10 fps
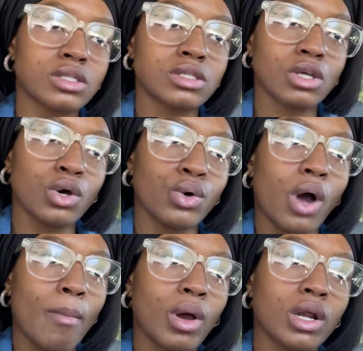So
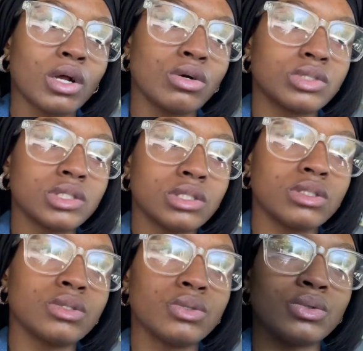I'm going to go
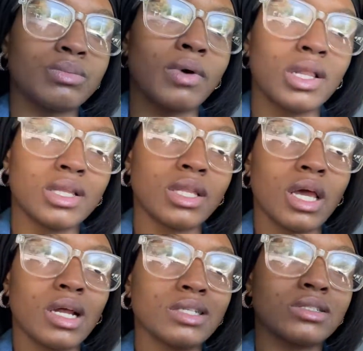to probably the
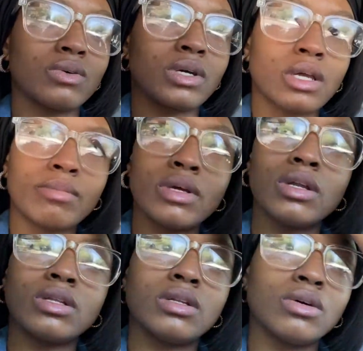hair store and get me
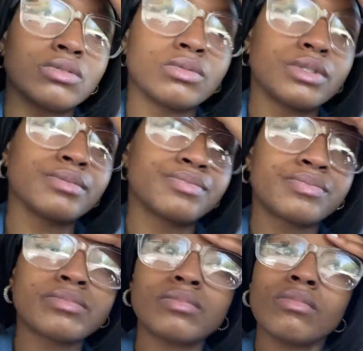another nose
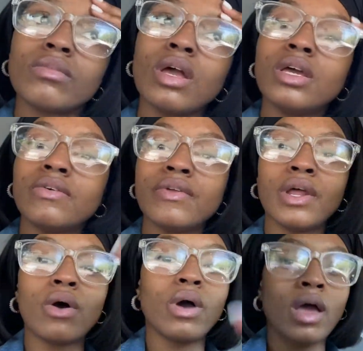ring. Even though